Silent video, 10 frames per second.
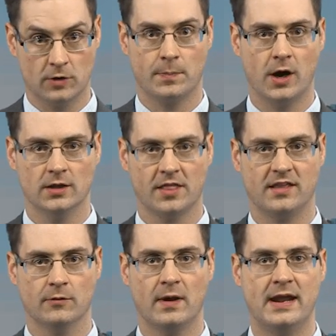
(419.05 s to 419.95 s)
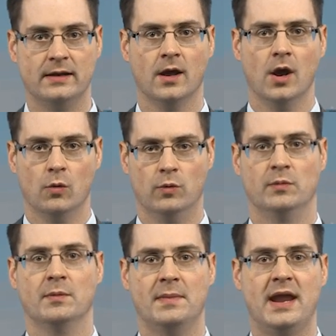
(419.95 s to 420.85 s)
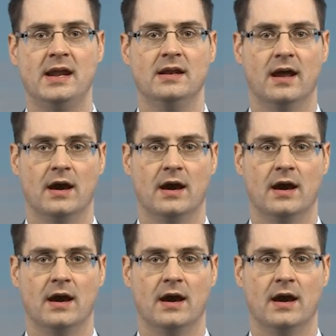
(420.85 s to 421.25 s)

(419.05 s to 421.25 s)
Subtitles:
their policy rate, would remain